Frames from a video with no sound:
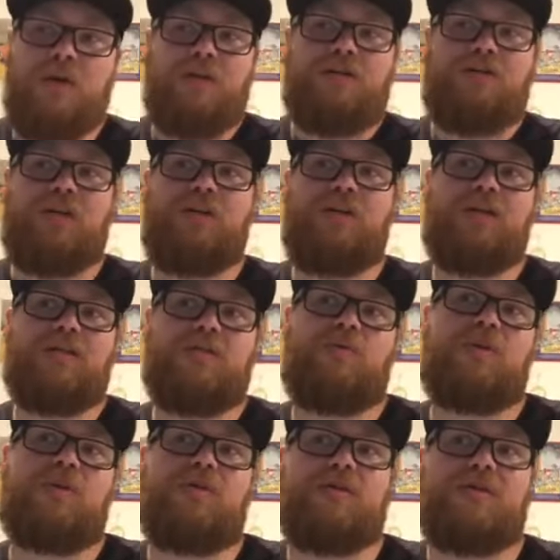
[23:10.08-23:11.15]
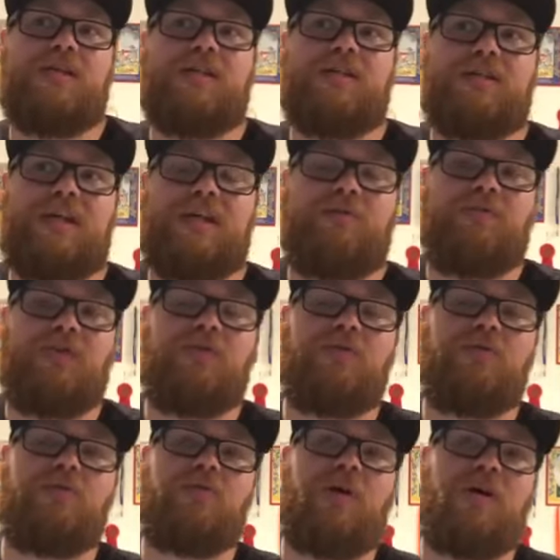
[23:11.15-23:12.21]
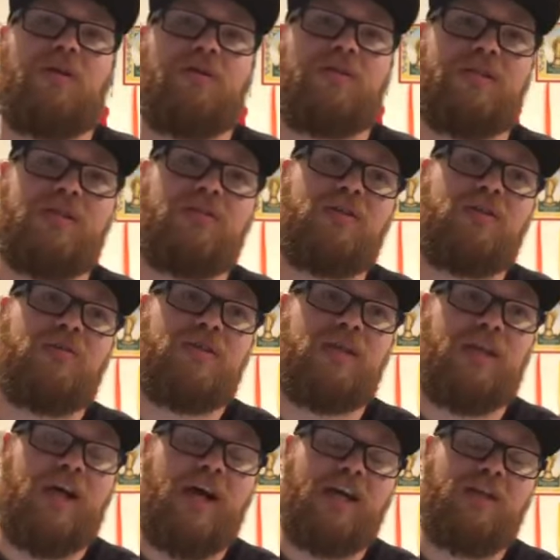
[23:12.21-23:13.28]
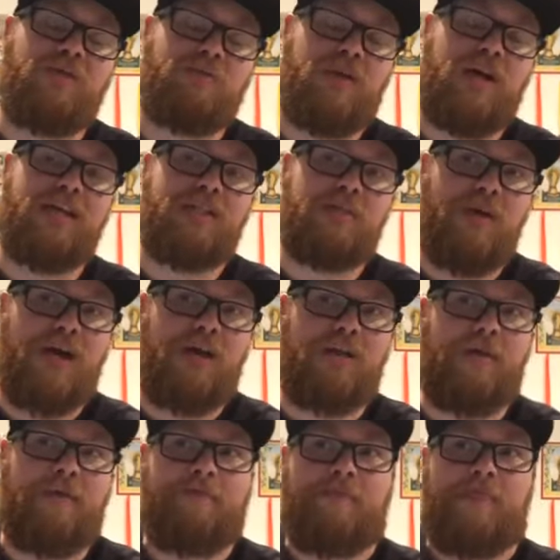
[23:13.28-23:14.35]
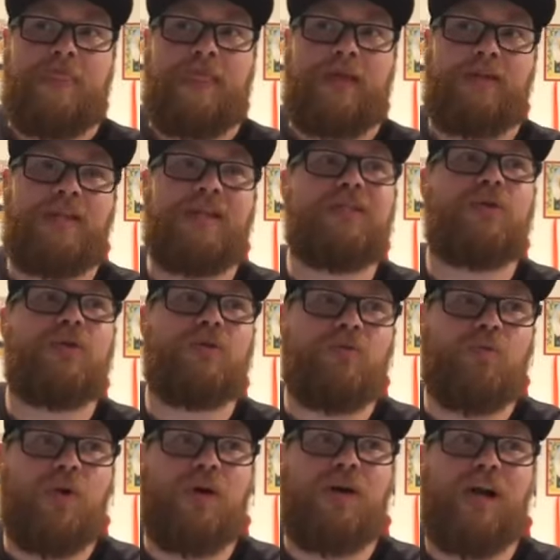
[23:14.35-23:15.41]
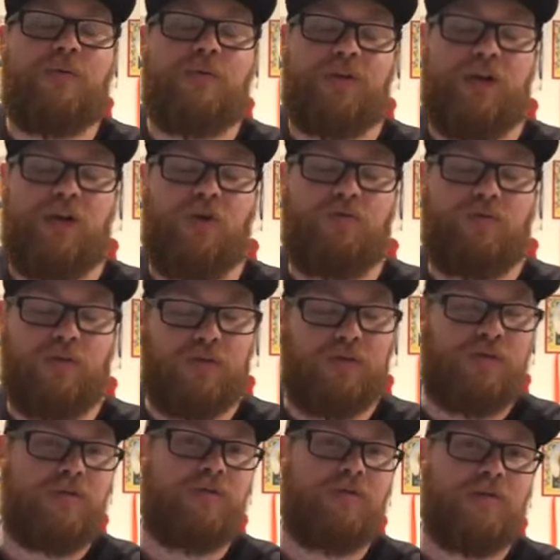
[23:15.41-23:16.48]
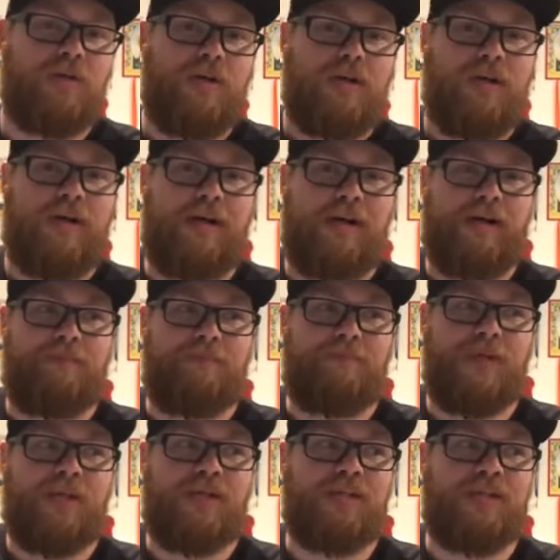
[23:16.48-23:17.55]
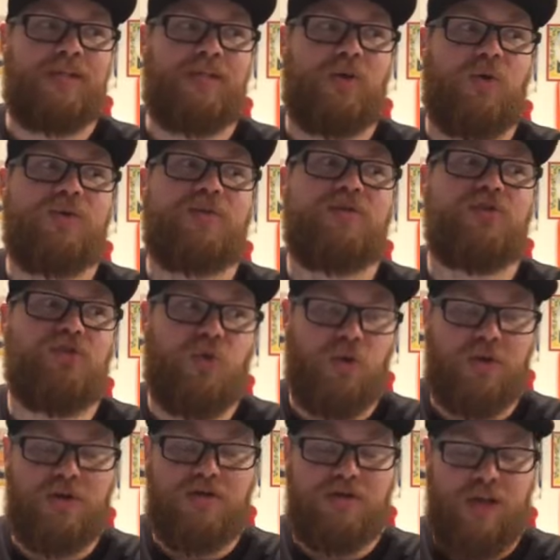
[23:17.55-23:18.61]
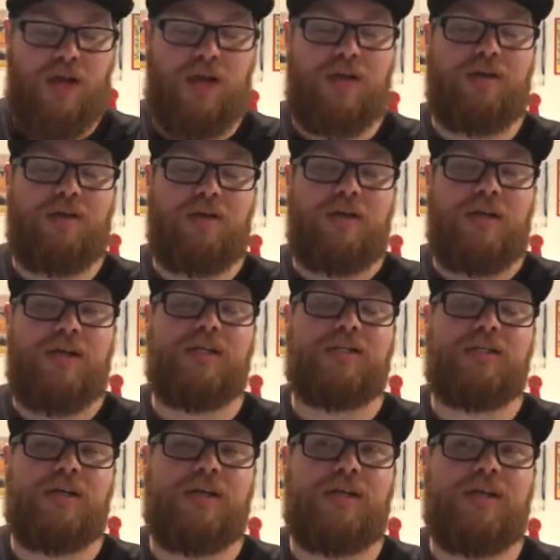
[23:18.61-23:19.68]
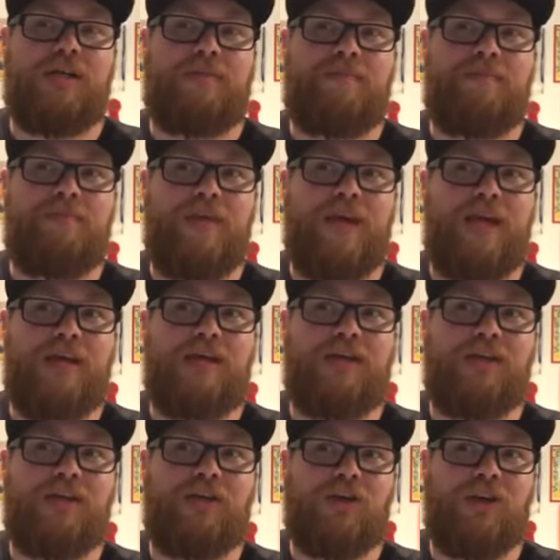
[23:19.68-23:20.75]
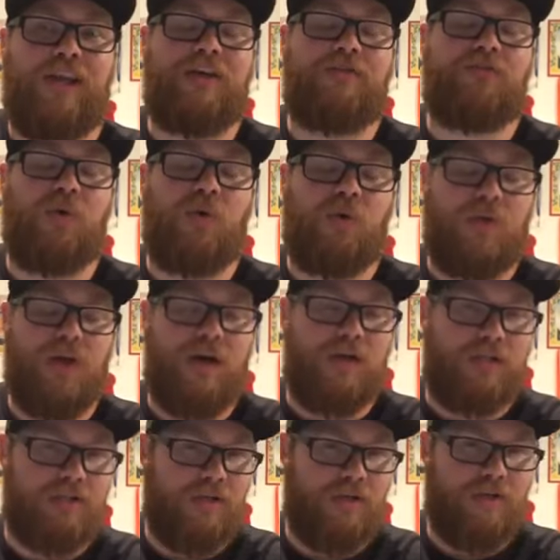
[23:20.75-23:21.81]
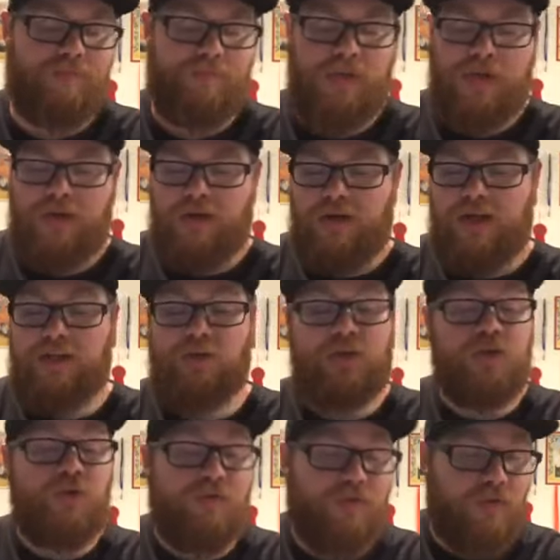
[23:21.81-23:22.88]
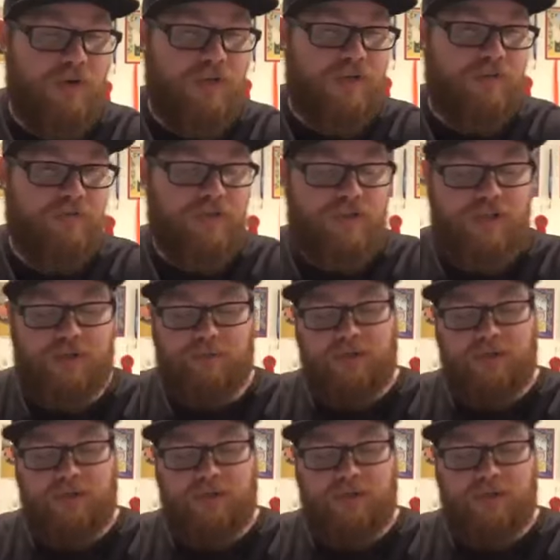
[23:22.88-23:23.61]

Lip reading: chilling is one of those things that if you are still using an ice bath, this is where I would go first because it's going to shorten your day and it's going to make your life a whole lot easier. And you can do it for relatively cheap.